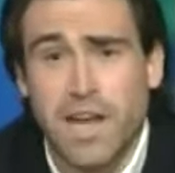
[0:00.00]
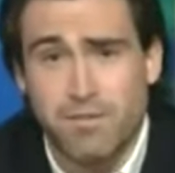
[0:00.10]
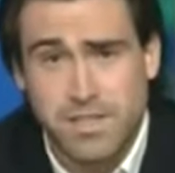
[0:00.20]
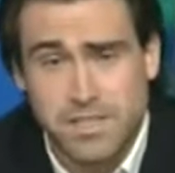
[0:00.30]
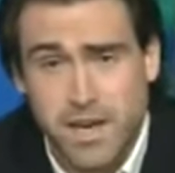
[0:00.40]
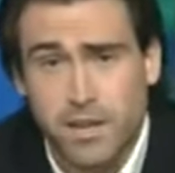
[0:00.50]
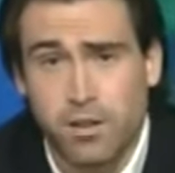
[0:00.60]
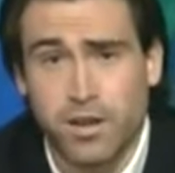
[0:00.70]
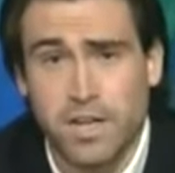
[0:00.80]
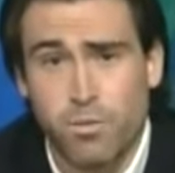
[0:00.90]
not having this
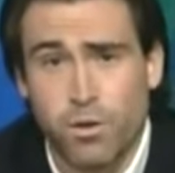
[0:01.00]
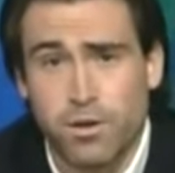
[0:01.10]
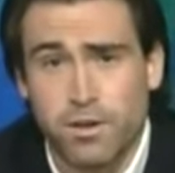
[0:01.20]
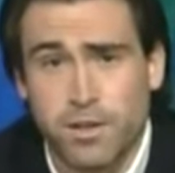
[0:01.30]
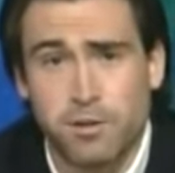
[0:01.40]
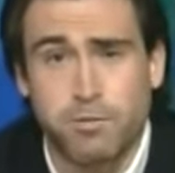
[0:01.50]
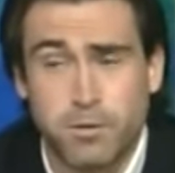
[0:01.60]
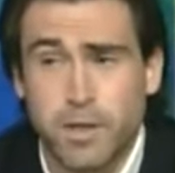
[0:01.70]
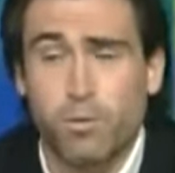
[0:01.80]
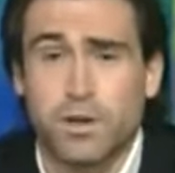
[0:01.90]
dialogue anymore? You know, if we
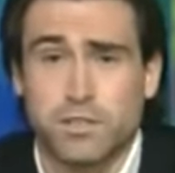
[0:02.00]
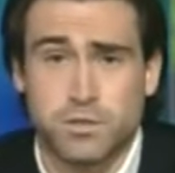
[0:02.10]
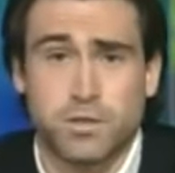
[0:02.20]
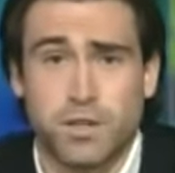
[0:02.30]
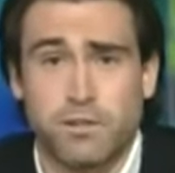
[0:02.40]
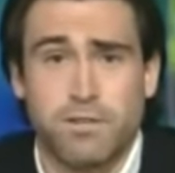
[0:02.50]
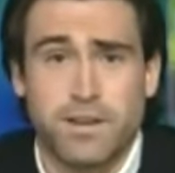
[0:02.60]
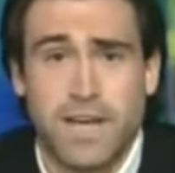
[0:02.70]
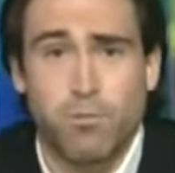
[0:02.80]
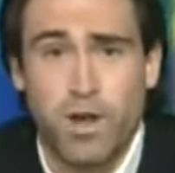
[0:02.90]
really want to
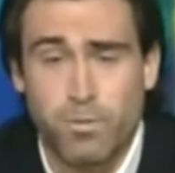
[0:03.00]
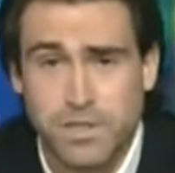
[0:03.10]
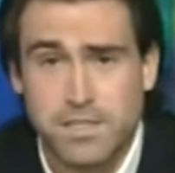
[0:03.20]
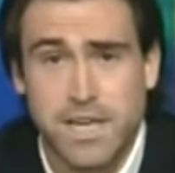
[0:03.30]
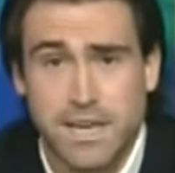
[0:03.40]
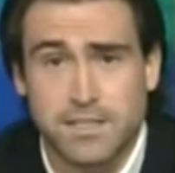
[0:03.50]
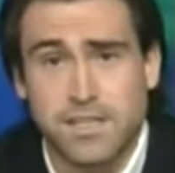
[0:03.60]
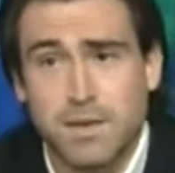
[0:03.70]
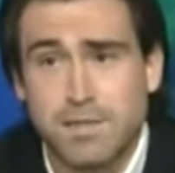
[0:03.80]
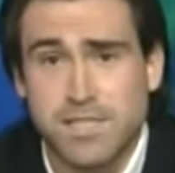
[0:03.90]
clarify that, why don't we just take it
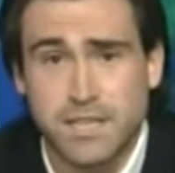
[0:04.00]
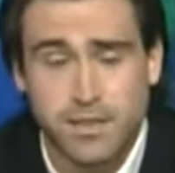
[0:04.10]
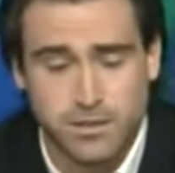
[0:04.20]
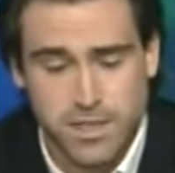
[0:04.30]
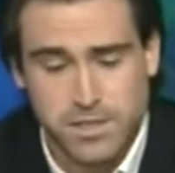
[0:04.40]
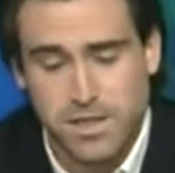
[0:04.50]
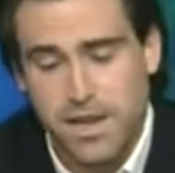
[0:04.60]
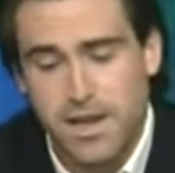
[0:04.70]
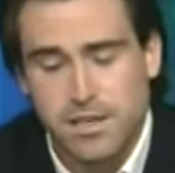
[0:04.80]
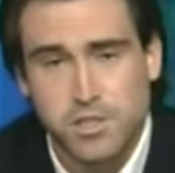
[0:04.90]
to him and say, look, let's
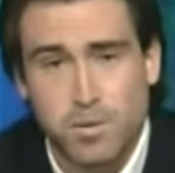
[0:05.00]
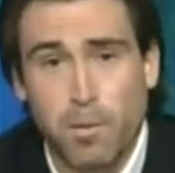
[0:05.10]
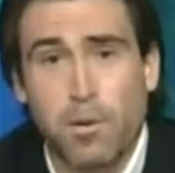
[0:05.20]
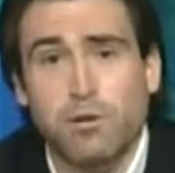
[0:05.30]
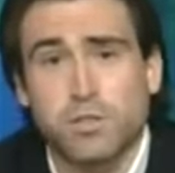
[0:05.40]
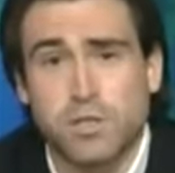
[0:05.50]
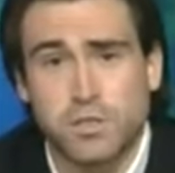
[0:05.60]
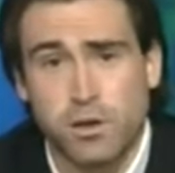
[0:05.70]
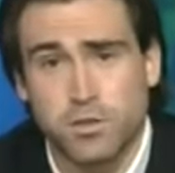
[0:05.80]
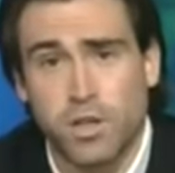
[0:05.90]
start a proposal. Let's
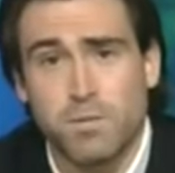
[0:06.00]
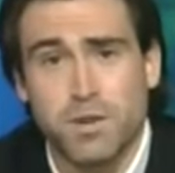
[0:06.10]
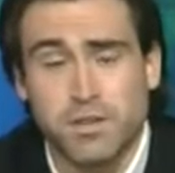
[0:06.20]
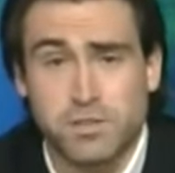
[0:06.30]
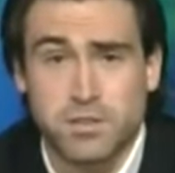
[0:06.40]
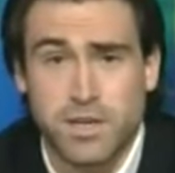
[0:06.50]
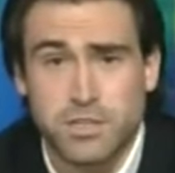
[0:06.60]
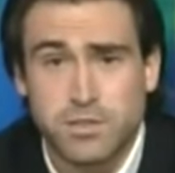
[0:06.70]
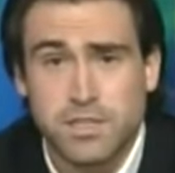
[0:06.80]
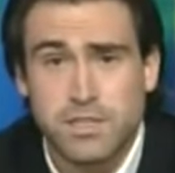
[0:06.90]
talk to all the Middle Eastern
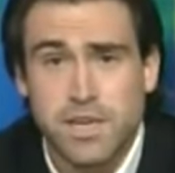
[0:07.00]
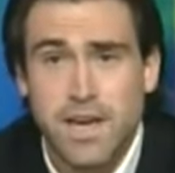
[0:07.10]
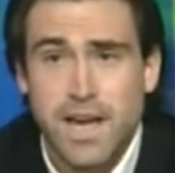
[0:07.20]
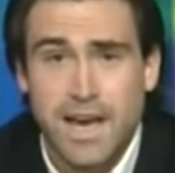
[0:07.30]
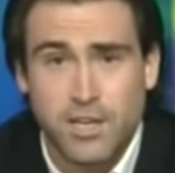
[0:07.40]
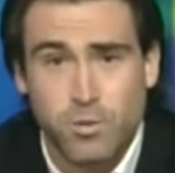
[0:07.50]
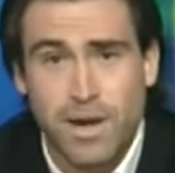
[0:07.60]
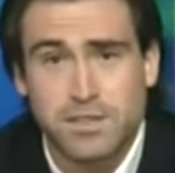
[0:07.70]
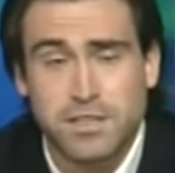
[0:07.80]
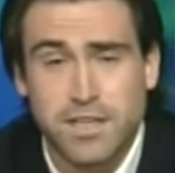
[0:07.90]
countries and go
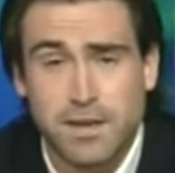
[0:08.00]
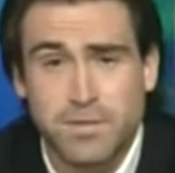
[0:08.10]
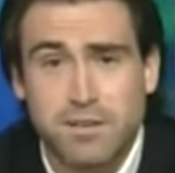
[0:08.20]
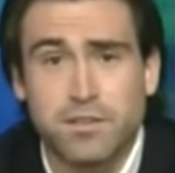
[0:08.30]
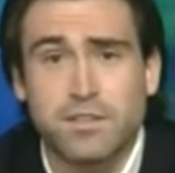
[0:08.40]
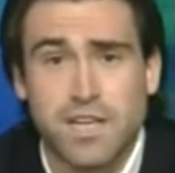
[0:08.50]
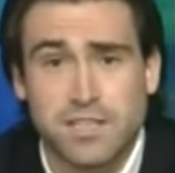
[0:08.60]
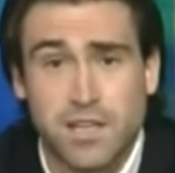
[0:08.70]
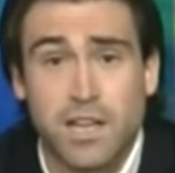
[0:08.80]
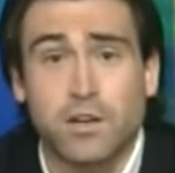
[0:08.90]
back to the Camp David
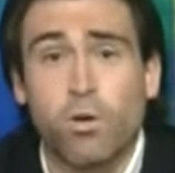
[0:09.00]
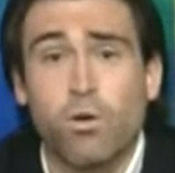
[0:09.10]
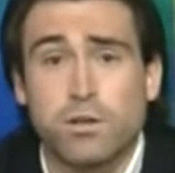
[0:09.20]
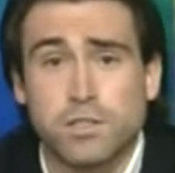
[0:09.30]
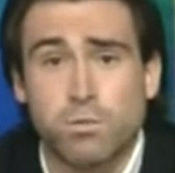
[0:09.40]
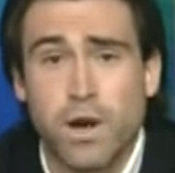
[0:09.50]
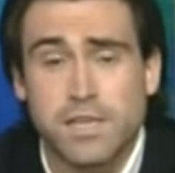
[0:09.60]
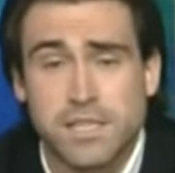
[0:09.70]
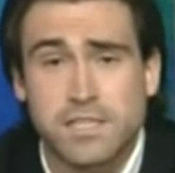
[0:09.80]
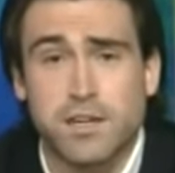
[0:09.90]
style accords. Why
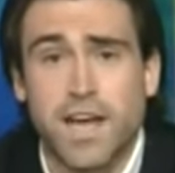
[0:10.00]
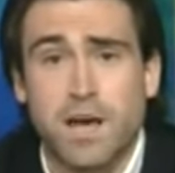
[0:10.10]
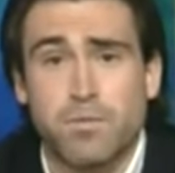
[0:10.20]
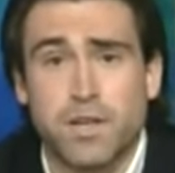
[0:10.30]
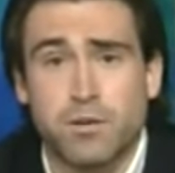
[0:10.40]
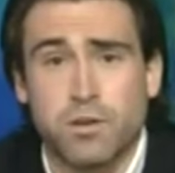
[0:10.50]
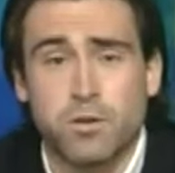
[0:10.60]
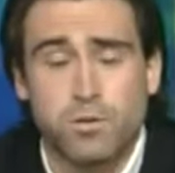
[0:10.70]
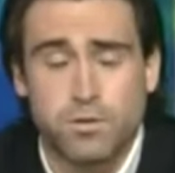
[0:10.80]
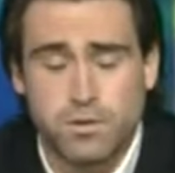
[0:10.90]
is this not happening? You
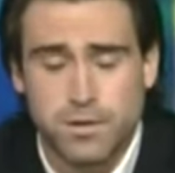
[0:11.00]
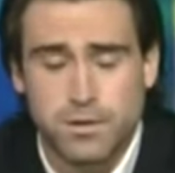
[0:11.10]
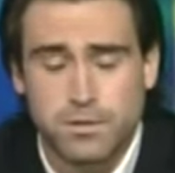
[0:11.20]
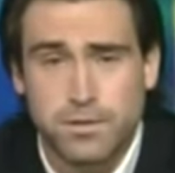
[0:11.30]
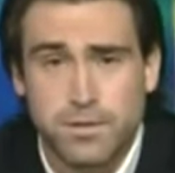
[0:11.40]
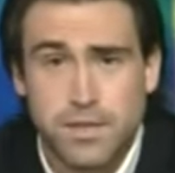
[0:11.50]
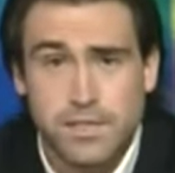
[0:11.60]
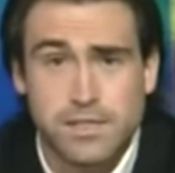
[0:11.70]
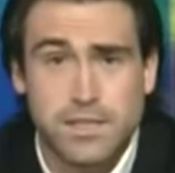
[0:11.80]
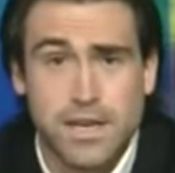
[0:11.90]
know, uh,
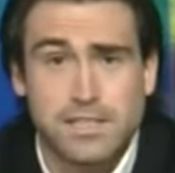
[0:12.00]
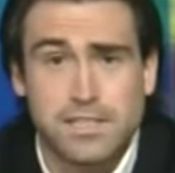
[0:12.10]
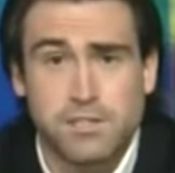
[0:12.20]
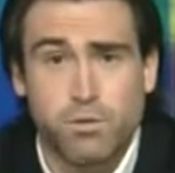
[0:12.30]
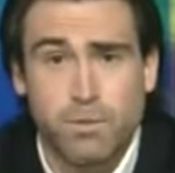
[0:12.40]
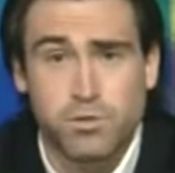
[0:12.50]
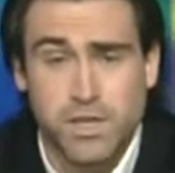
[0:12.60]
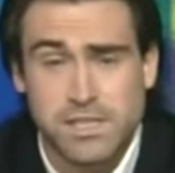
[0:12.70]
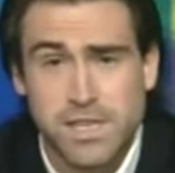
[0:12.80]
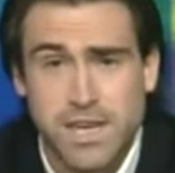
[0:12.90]
this is the essence of what I'm
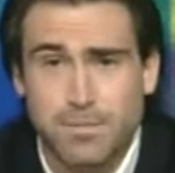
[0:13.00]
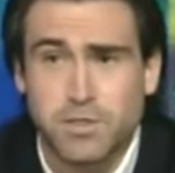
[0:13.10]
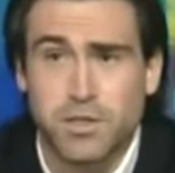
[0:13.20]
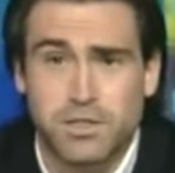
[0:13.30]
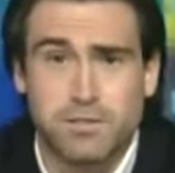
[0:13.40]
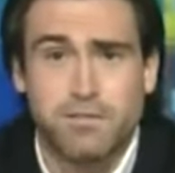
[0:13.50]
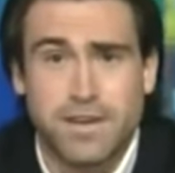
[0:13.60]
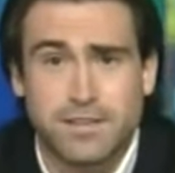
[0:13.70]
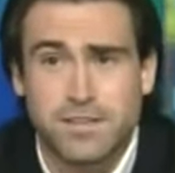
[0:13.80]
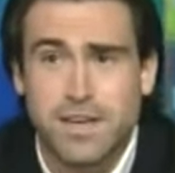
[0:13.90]
trying to say. I'm not trying to
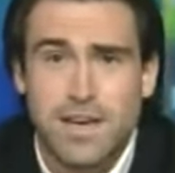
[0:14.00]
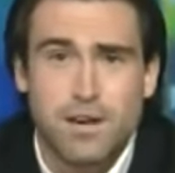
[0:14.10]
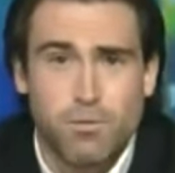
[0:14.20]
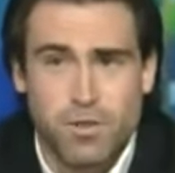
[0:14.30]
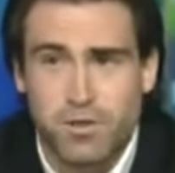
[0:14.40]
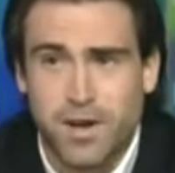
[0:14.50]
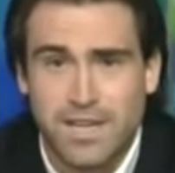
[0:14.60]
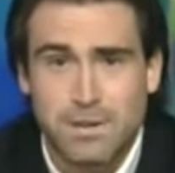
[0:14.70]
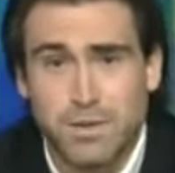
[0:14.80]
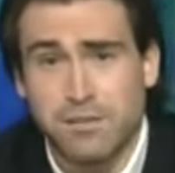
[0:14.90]
defend whether or
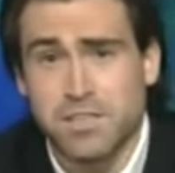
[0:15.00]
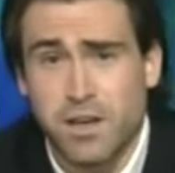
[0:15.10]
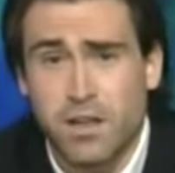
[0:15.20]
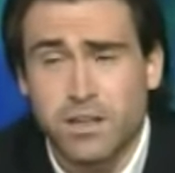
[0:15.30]
not he believes in the